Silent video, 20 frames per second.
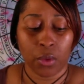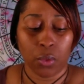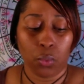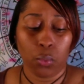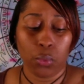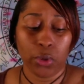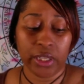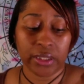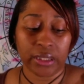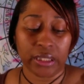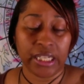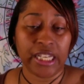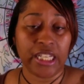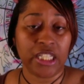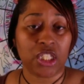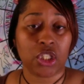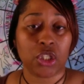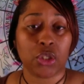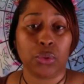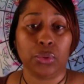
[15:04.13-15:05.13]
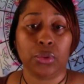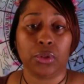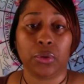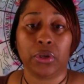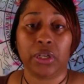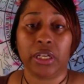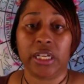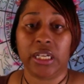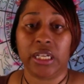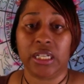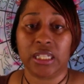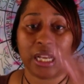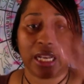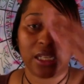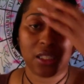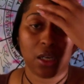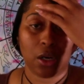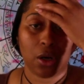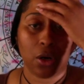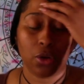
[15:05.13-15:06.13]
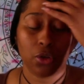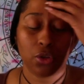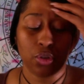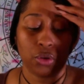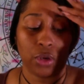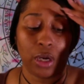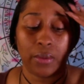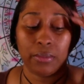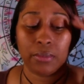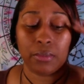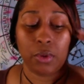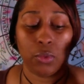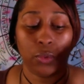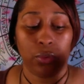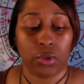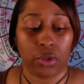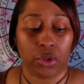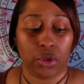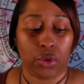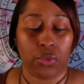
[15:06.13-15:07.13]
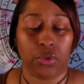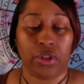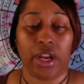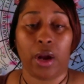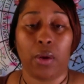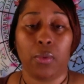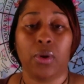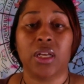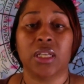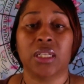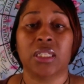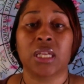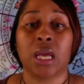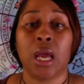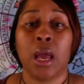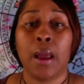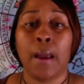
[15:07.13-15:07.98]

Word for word: With these two threes, I told you, I'm, you there was,